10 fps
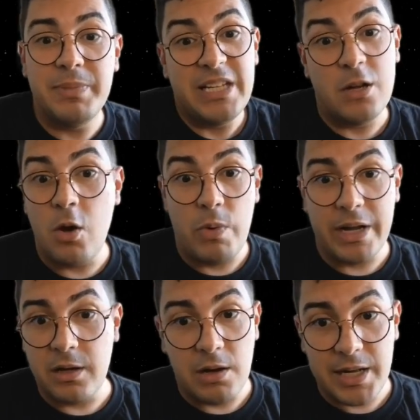not
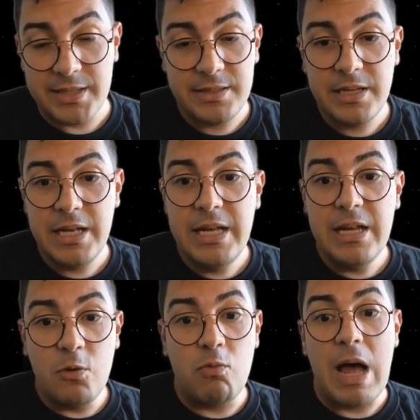recognize
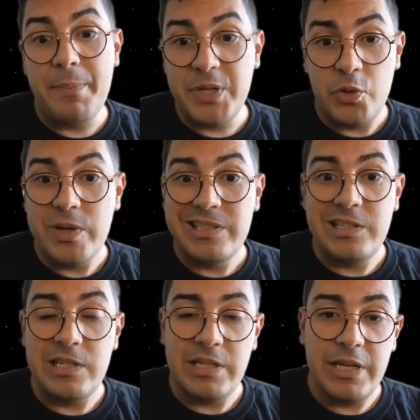wrapped
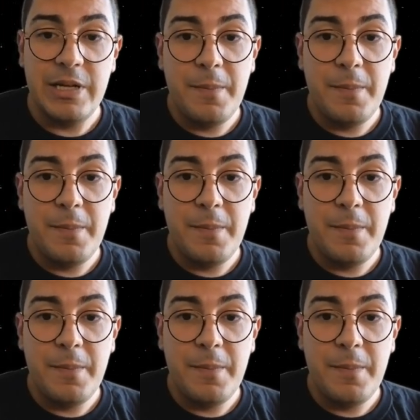USDC.